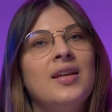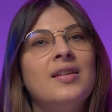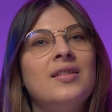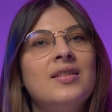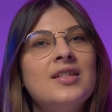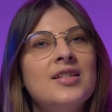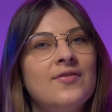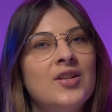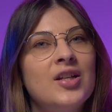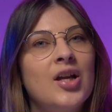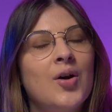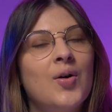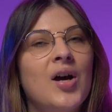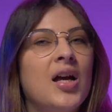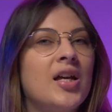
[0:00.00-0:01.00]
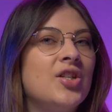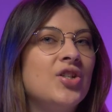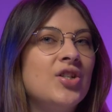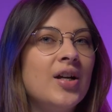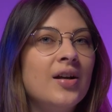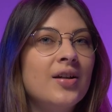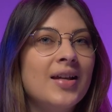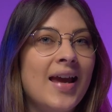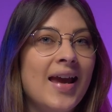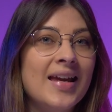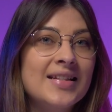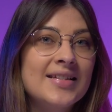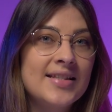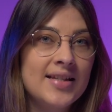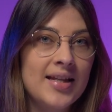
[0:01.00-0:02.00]
In this video, I shared
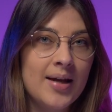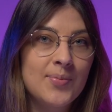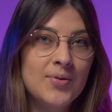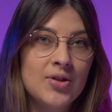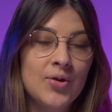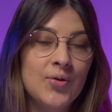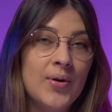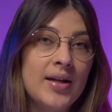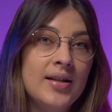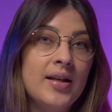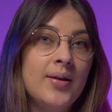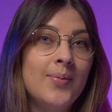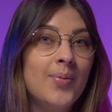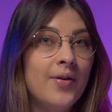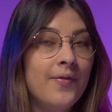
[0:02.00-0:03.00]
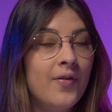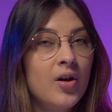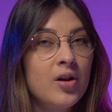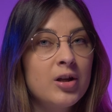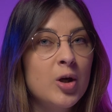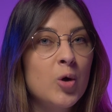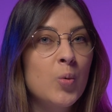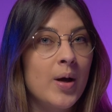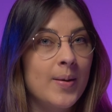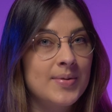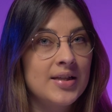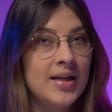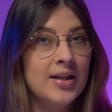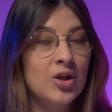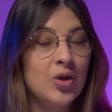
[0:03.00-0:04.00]
8 steps to create a portfolio
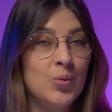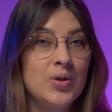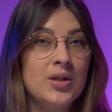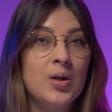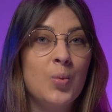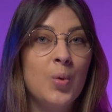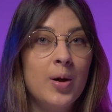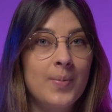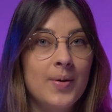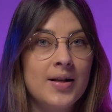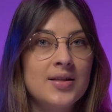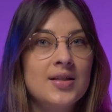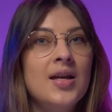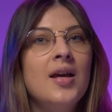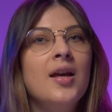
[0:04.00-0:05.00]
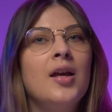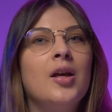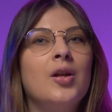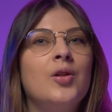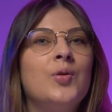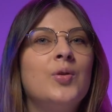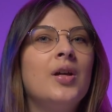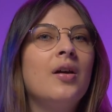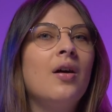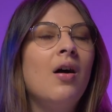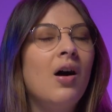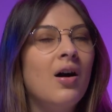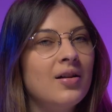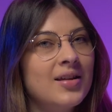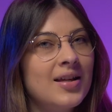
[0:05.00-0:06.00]
website using WordPress, including
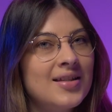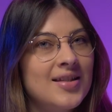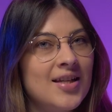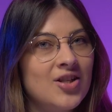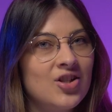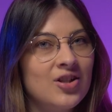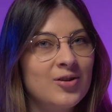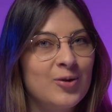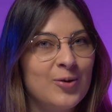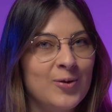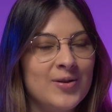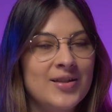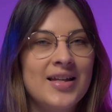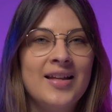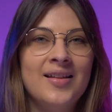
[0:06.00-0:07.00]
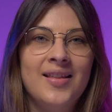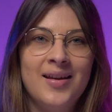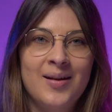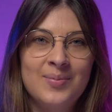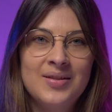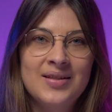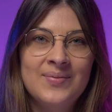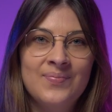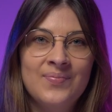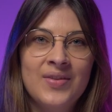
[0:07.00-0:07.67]
all the essential tools and tips.